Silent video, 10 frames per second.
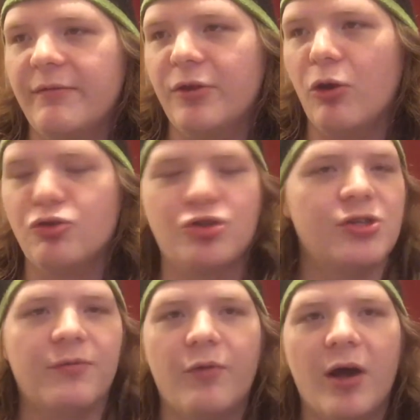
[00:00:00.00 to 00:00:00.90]
notions
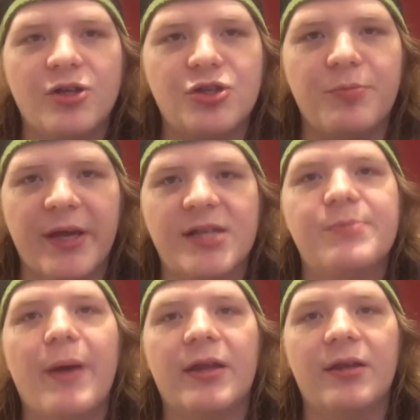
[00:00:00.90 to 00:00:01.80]
of what should be
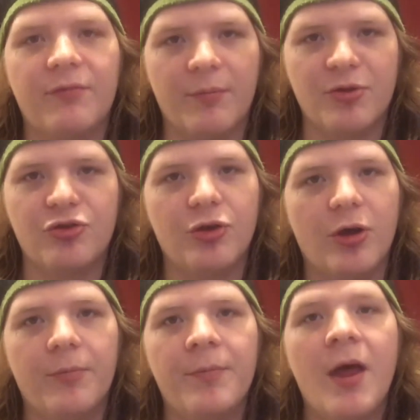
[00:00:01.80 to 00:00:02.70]
expected from the
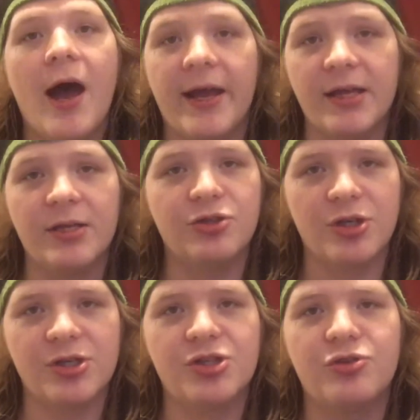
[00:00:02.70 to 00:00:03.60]
show. I can
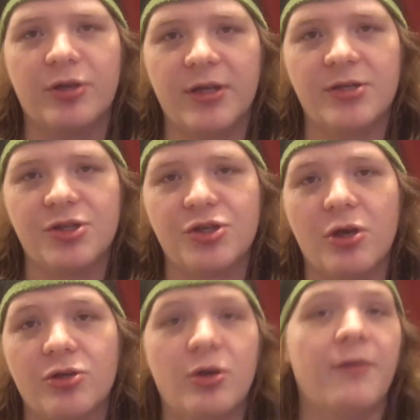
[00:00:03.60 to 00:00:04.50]
judge it strictly as a
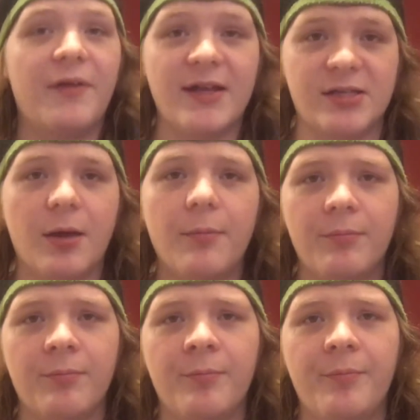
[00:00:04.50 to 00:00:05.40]
show. So if that's
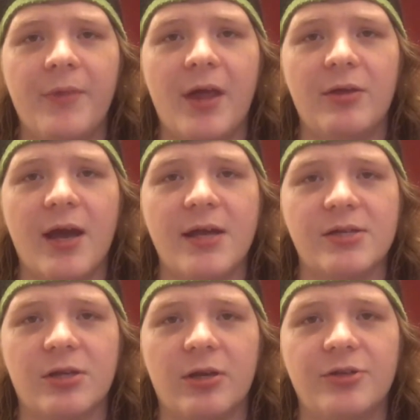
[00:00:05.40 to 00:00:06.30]
something that you guys
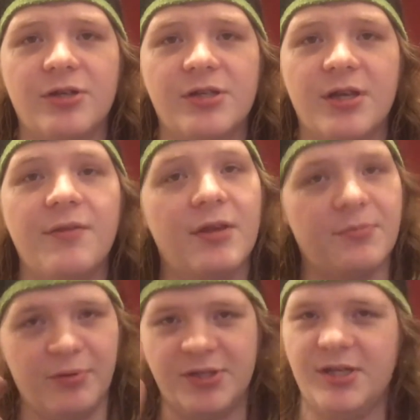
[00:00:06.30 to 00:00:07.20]
are interested in, then
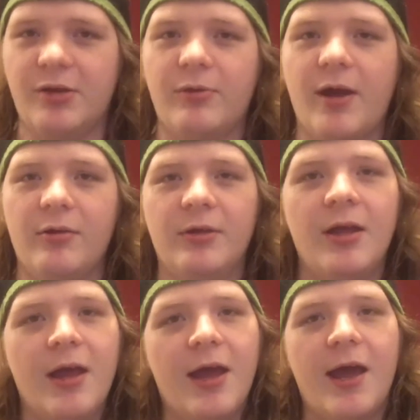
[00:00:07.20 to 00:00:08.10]
please stick around,
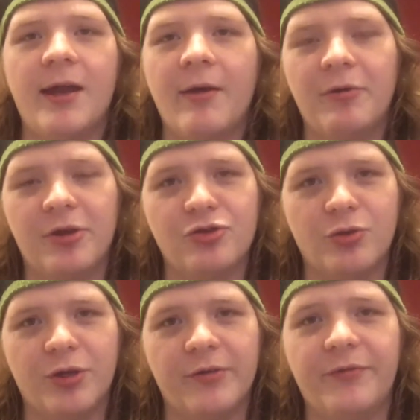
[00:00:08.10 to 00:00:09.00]
and I would
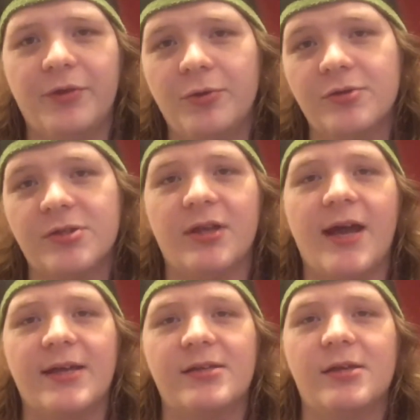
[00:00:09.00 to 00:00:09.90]
enjoy your views,
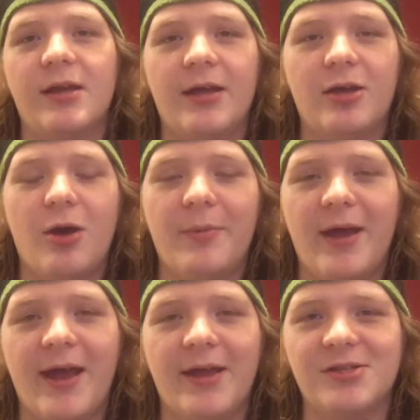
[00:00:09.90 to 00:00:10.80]
like,
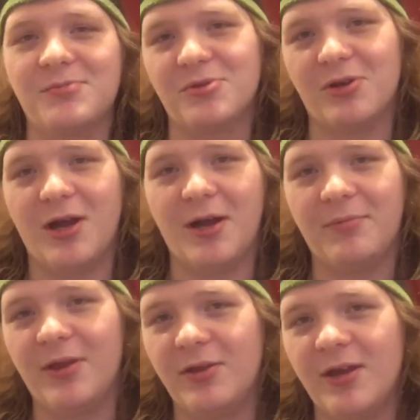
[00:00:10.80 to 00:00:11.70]
comment, and subscribe.
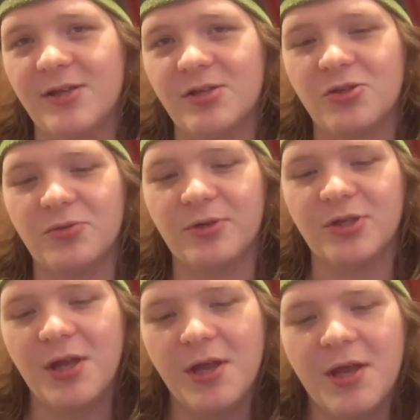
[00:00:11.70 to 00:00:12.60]
Thank you guys all so much.
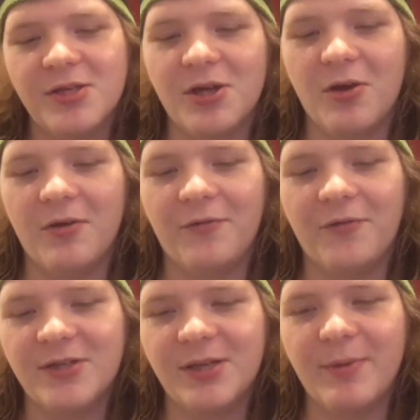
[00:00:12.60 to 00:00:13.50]
So,
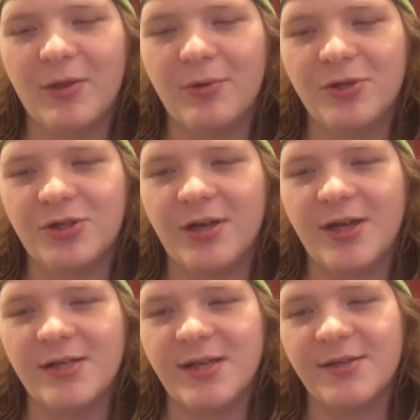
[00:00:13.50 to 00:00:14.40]
first thing about The
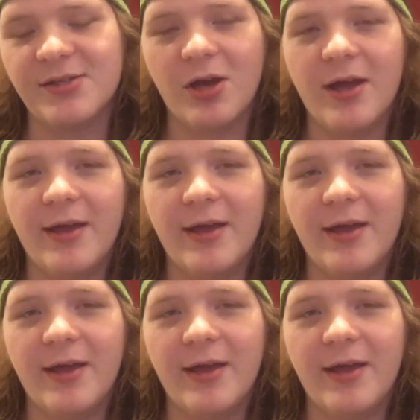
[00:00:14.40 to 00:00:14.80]
Witcher is it's